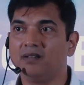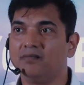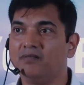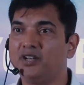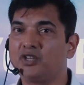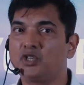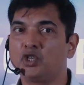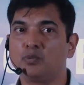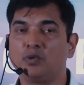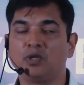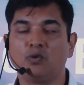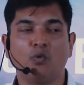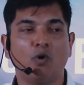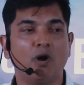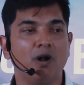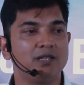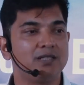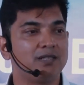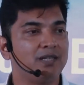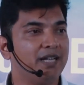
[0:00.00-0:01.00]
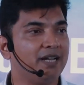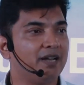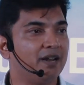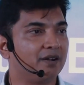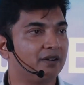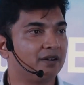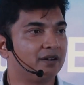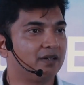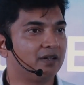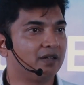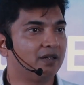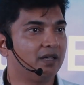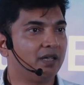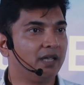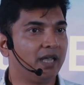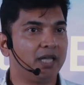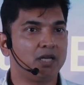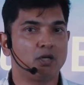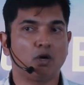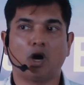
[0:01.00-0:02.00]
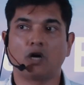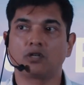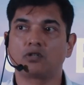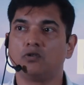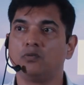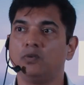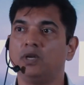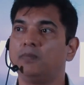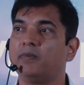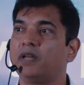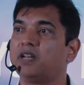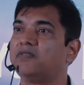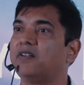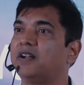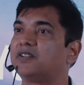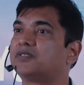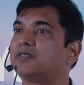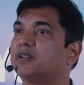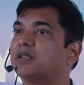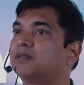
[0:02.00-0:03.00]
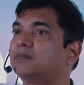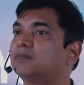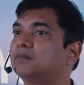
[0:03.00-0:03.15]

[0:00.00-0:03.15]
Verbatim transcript: We should be the world's leader in automobile manufacturing.